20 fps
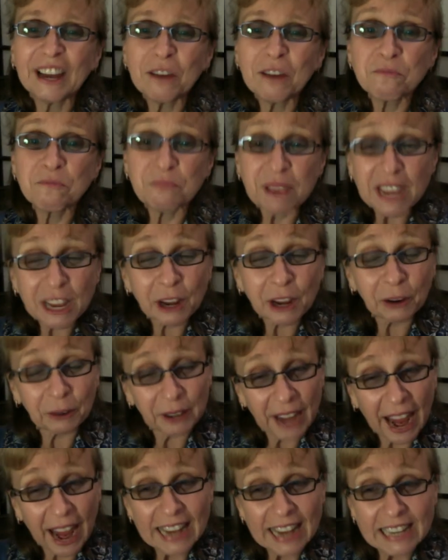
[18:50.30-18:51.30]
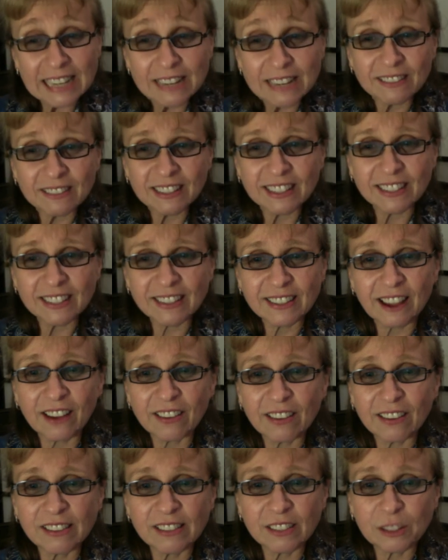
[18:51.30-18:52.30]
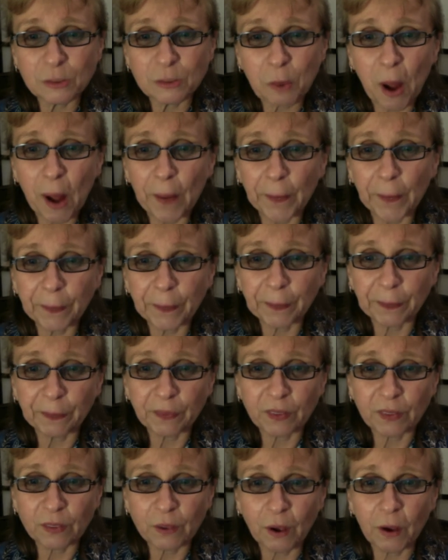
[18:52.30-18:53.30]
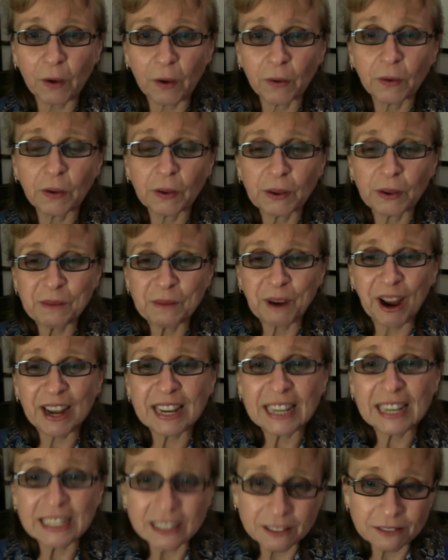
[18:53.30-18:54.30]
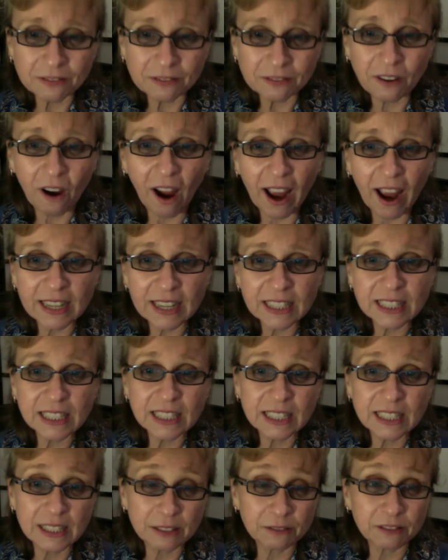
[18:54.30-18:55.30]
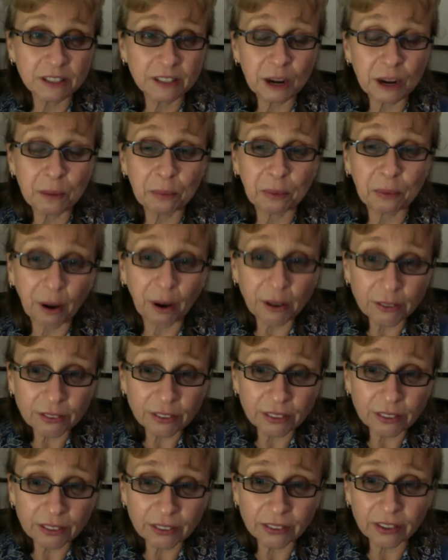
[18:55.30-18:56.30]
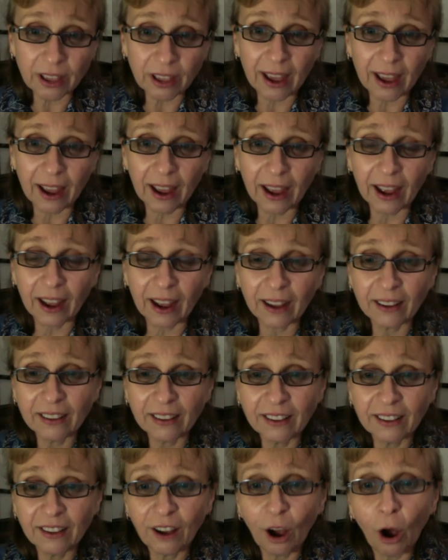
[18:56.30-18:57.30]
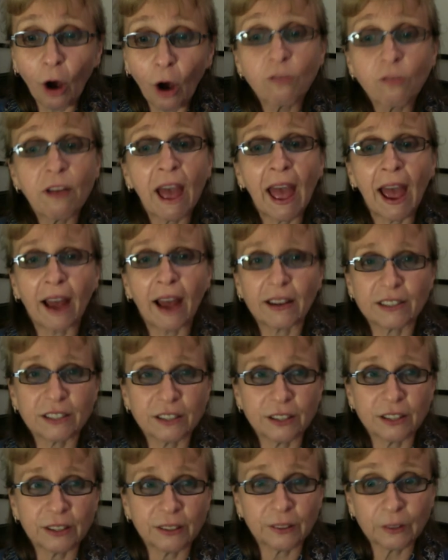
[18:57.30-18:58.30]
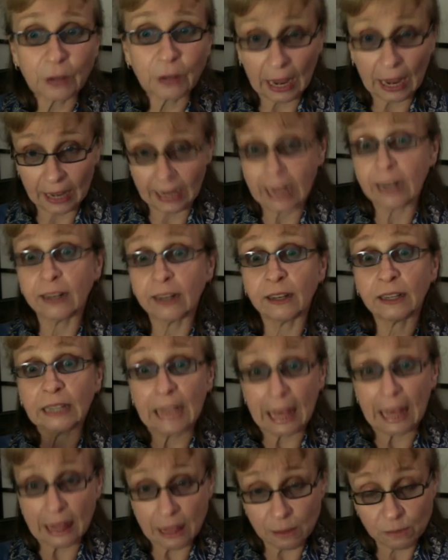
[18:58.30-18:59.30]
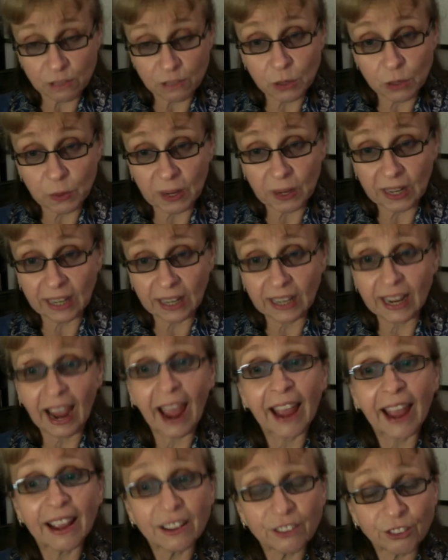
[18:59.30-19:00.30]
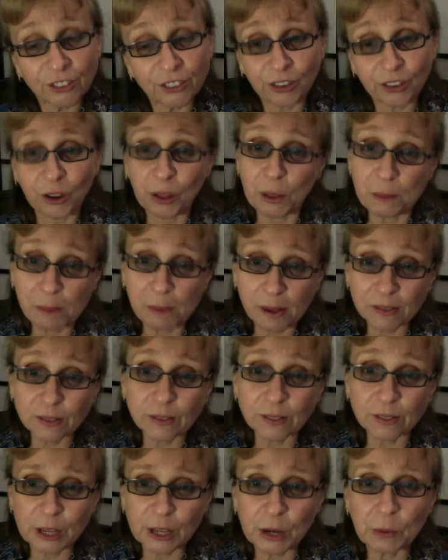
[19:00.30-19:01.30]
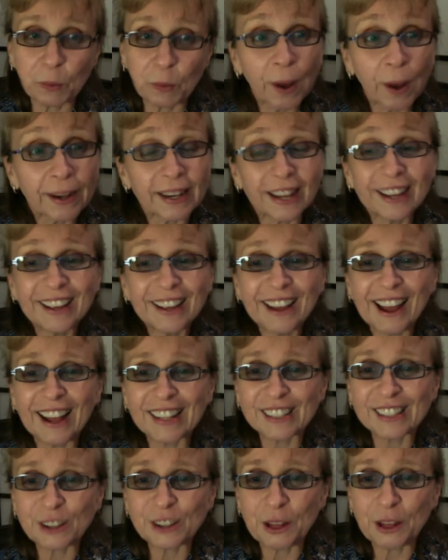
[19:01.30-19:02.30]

Be creative in the sessions as well. So you might need to find different approaches of how to, again, get them to engage on the muscles that you want. And so